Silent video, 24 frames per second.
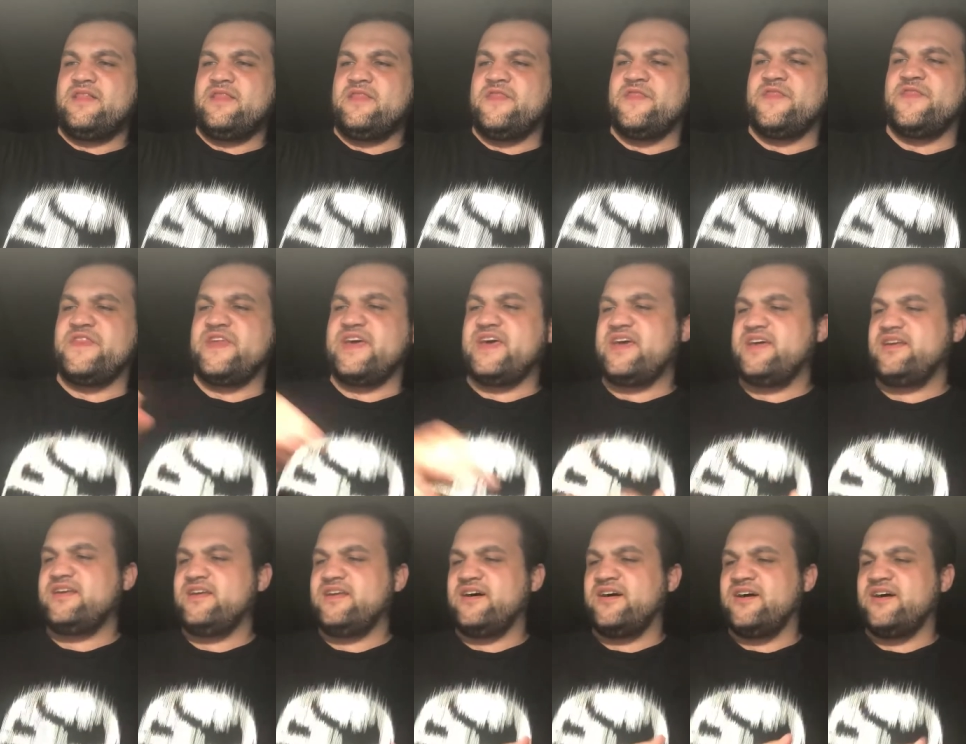
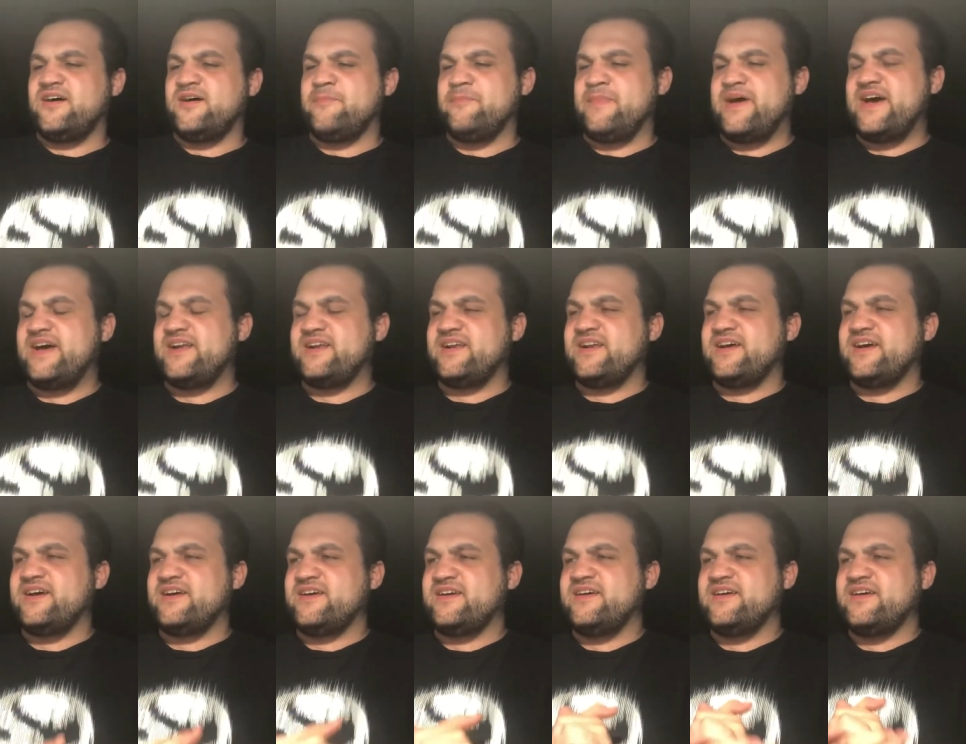Then uh, Matt and
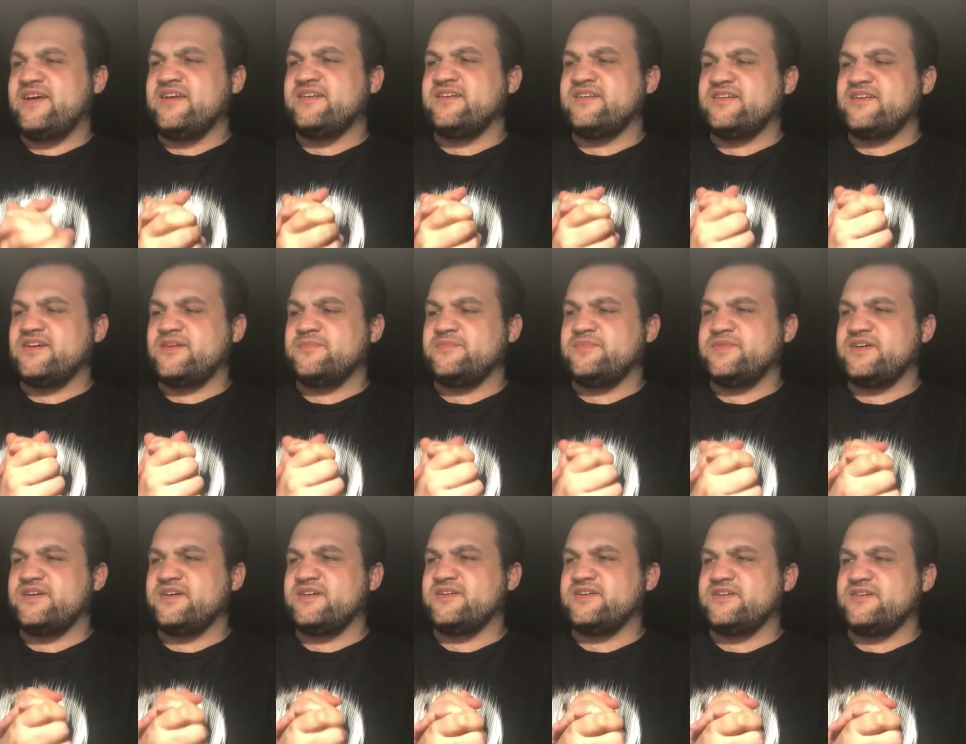I ended up
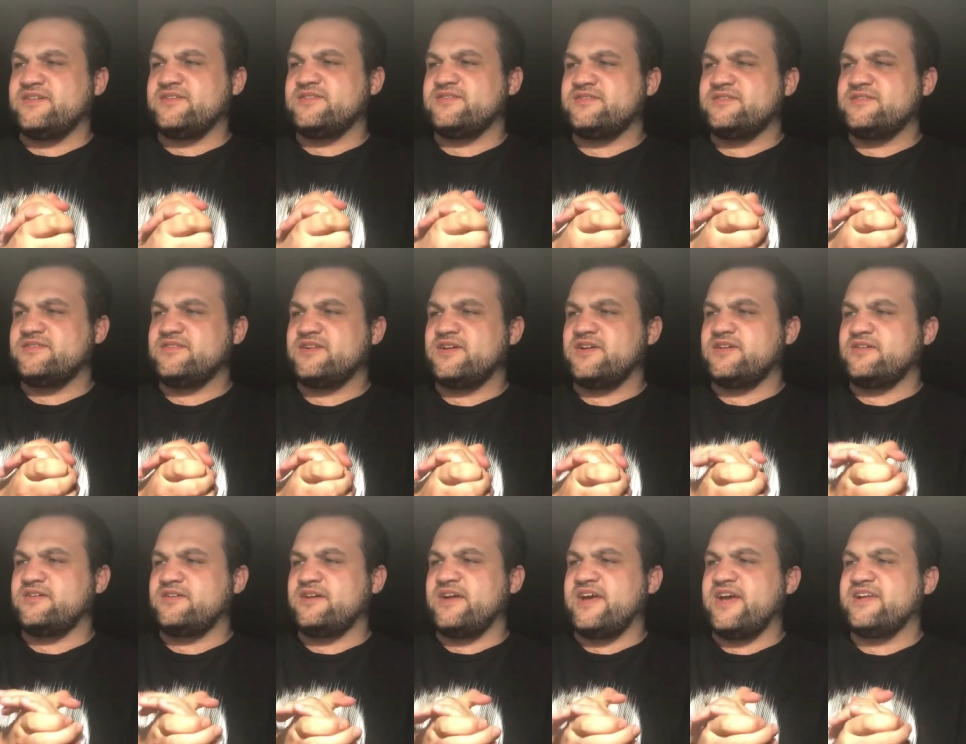uh,
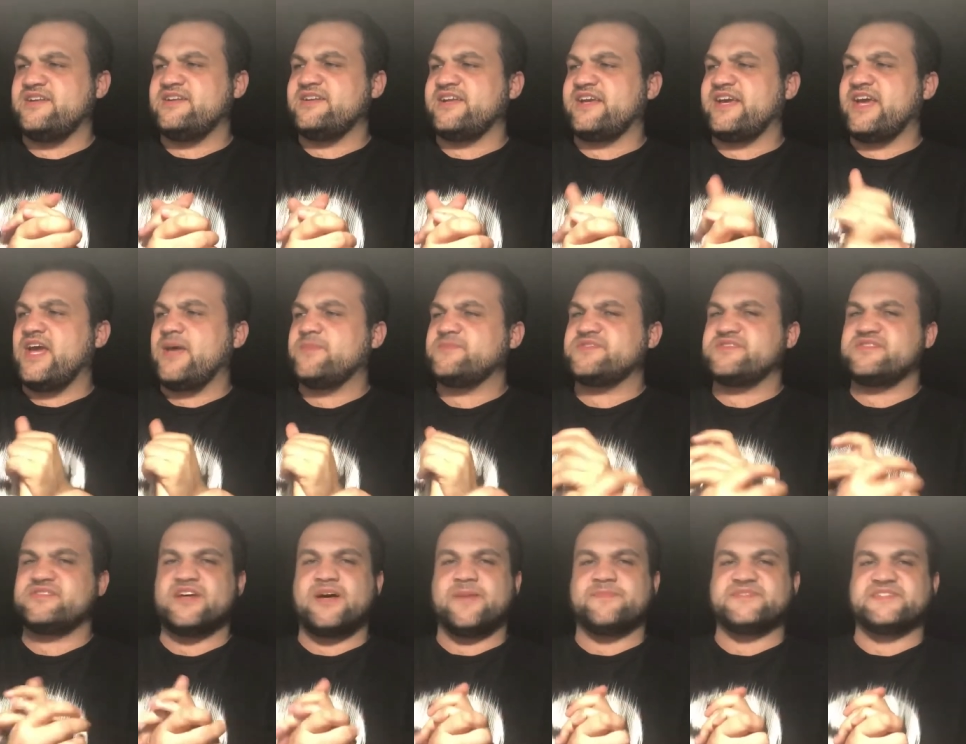heading to
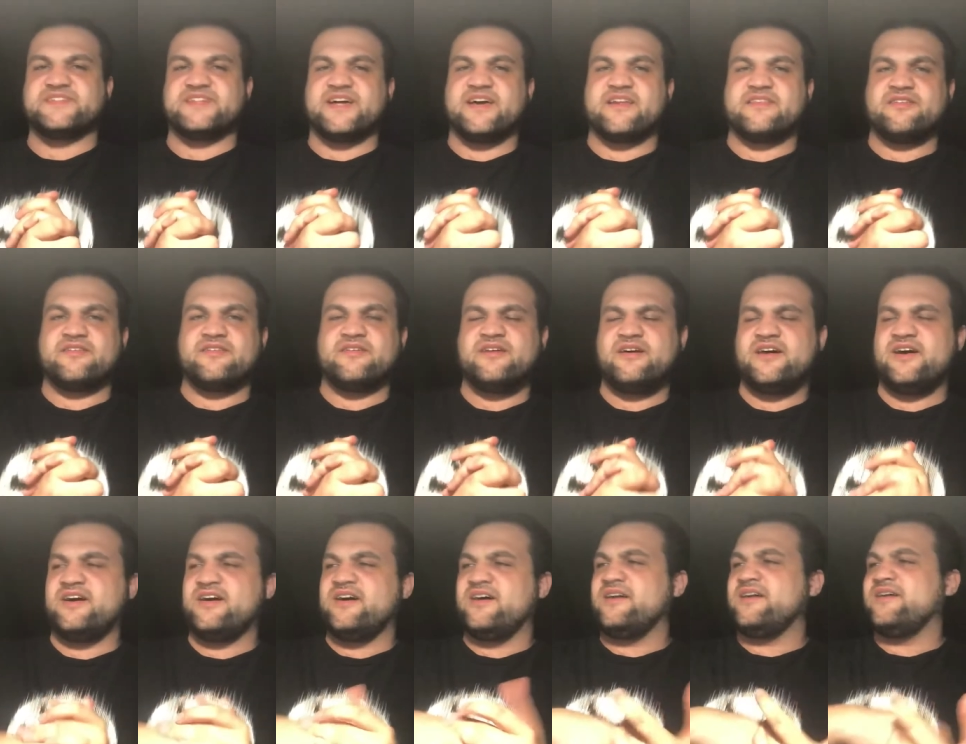GameStop together.
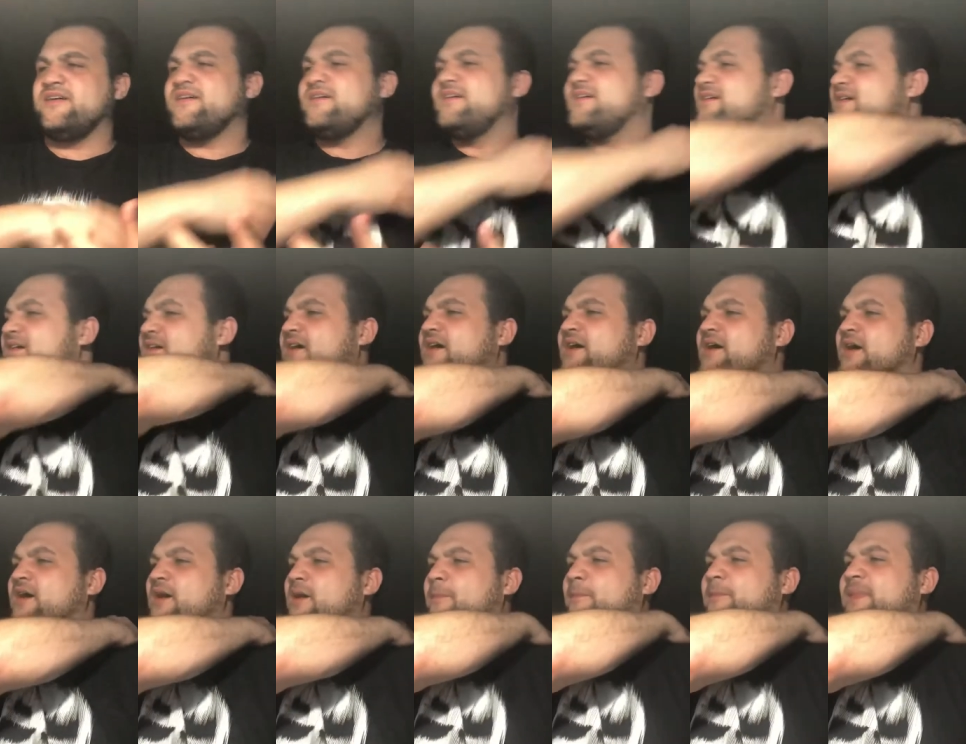Uh,
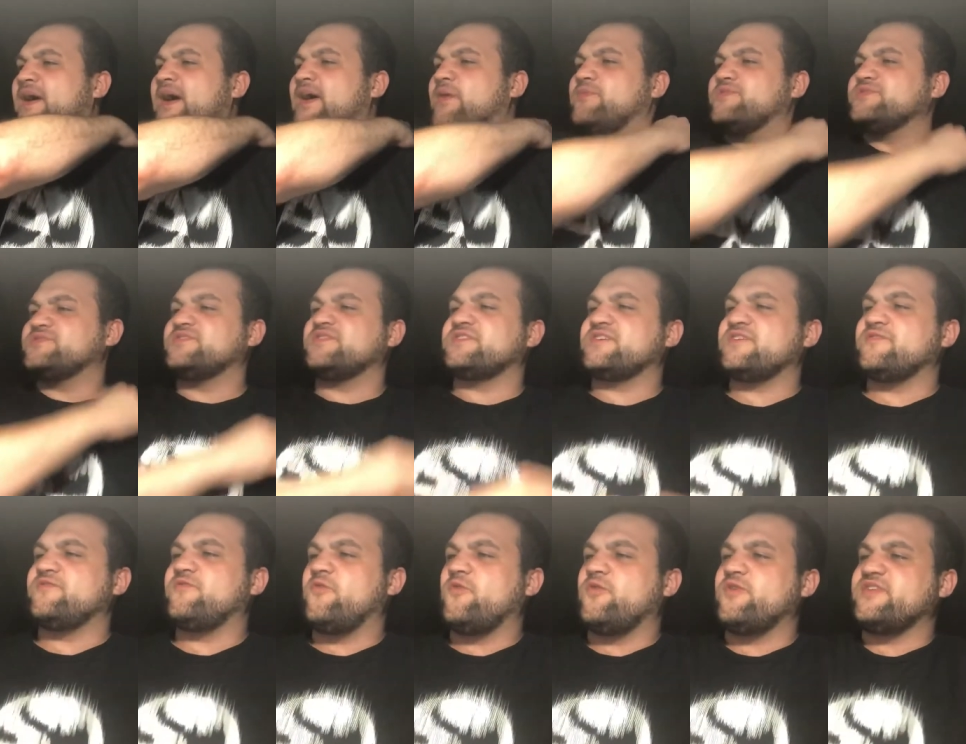Matt was looking
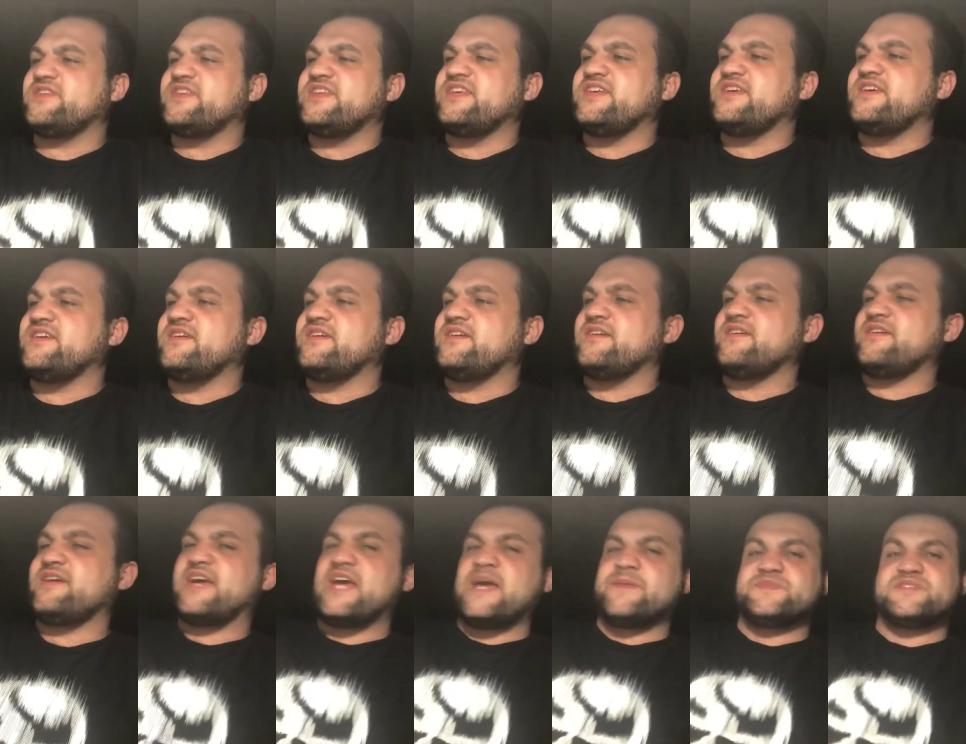for the
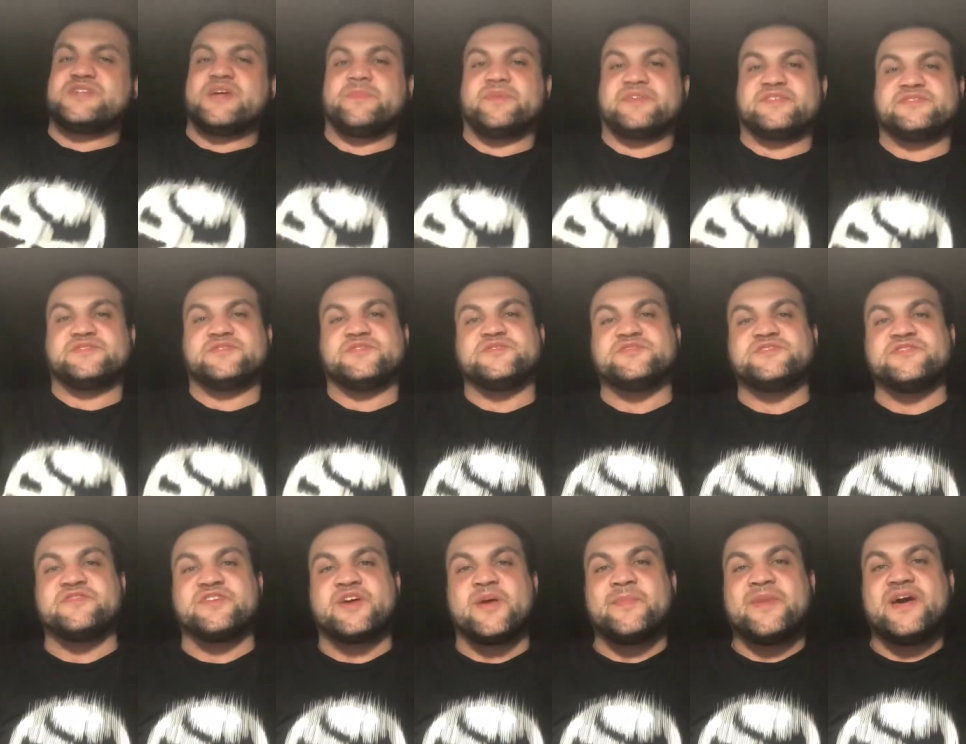GameStop
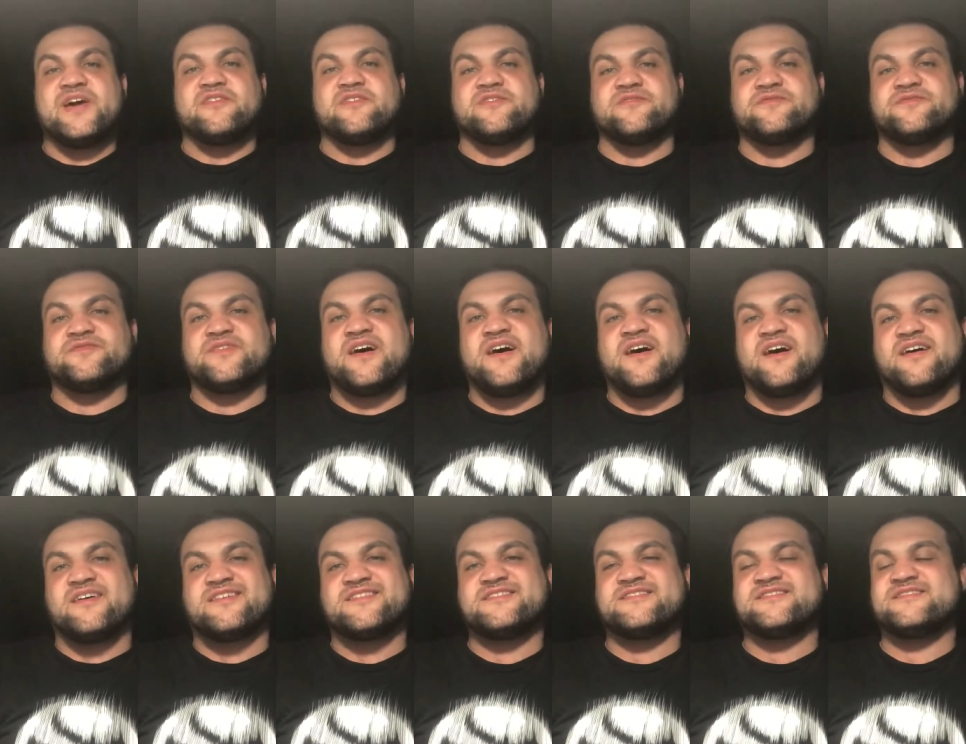exclusive Commander
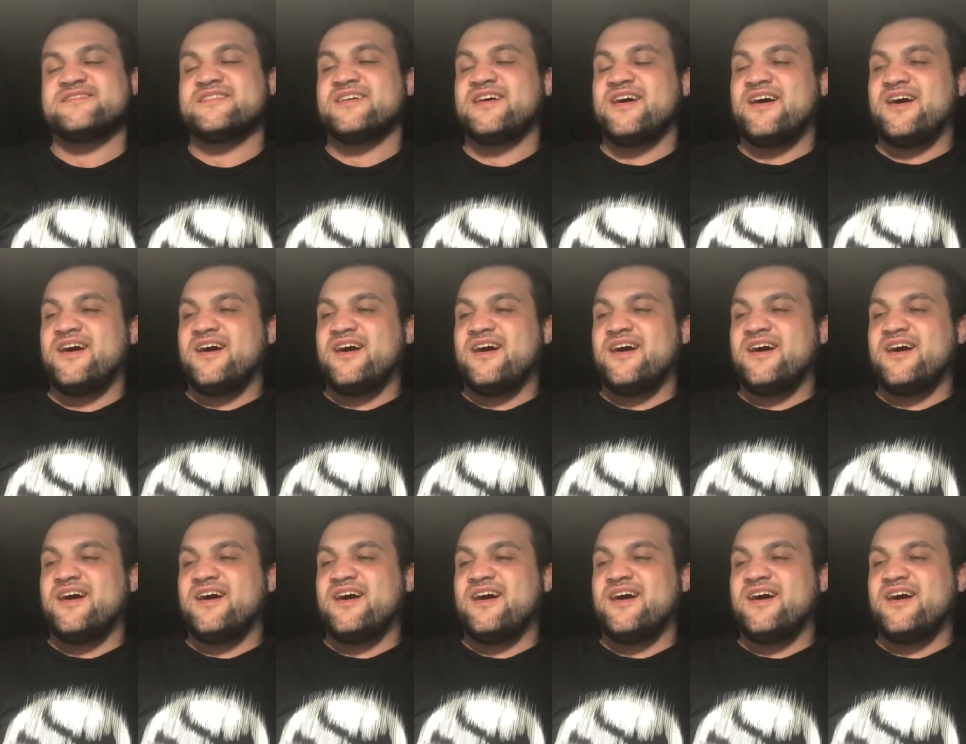Fox.